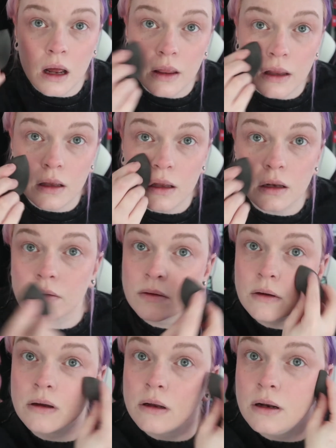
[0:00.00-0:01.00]
I think
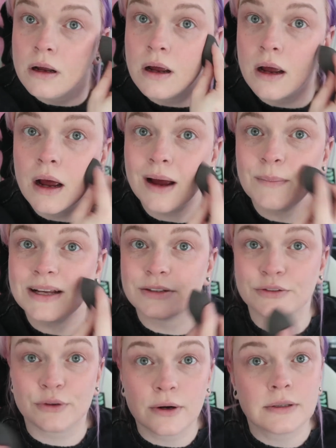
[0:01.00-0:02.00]
it's good. I'm
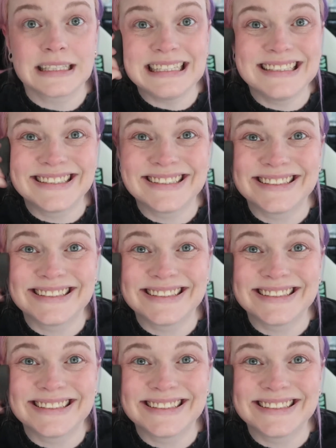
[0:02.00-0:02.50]
nice and rosy.